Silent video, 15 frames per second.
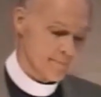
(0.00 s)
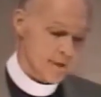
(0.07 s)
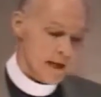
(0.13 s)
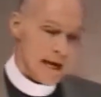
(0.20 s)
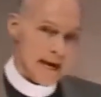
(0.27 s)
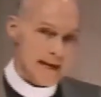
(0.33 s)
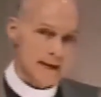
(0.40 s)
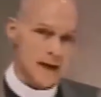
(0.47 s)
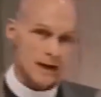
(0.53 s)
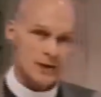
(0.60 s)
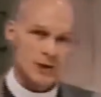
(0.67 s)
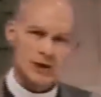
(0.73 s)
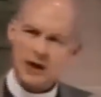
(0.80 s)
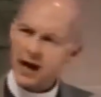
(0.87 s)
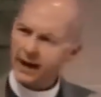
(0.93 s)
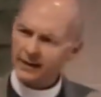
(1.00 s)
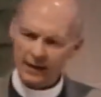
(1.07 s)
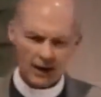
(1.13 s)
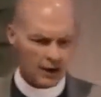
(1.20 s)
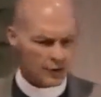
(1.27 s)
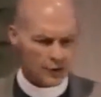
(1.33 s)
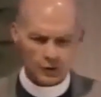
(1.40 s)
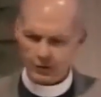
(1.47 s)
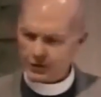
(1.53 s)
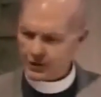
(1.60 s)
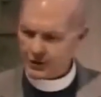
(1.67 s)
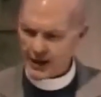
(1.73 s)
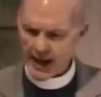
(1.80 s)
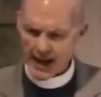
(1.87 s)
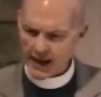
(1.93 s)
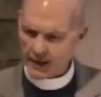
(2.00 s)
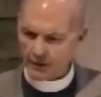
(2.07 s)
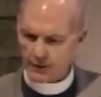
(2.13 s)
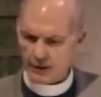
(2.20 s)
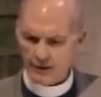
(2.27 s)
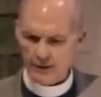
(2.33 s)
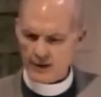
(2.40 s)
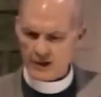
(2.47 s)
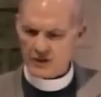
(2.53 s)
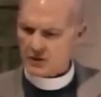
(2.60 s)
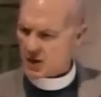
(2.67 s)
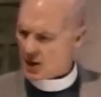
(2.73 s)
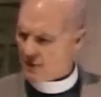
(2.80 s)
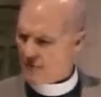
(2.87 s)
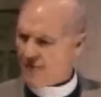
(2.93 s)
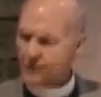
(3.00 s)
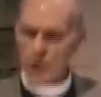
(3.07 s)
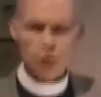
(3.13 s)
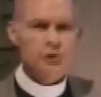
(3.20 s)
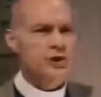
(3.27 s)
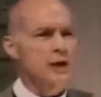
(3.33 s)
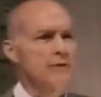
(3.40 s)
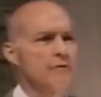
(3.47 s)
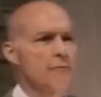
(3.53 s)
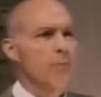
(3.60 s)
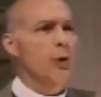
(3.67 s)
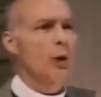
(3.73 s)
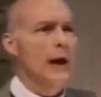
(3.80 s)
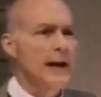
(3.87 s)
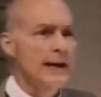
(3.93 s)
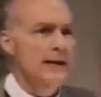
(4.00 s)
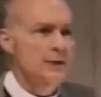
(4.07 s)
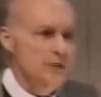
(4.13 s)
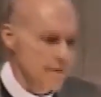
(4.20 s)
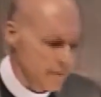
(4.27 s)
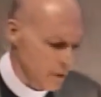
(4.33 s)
He does not understand this effusive praise